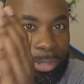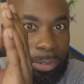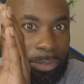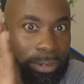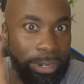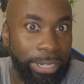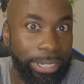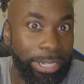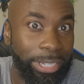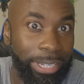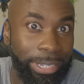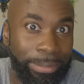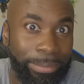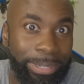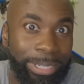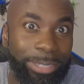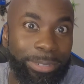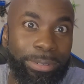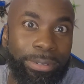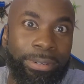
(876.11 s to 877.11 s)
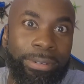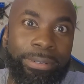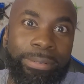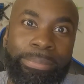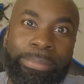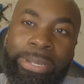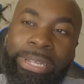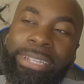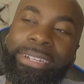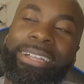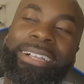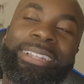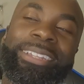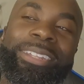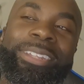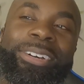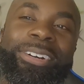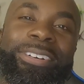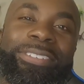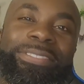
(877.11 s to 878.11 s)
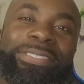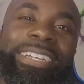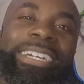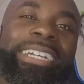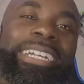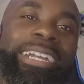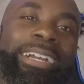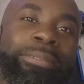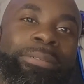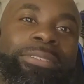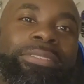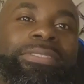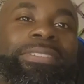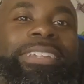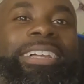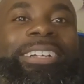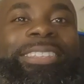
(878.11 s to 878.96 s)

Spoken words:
Great image. Oh man, I love that camera for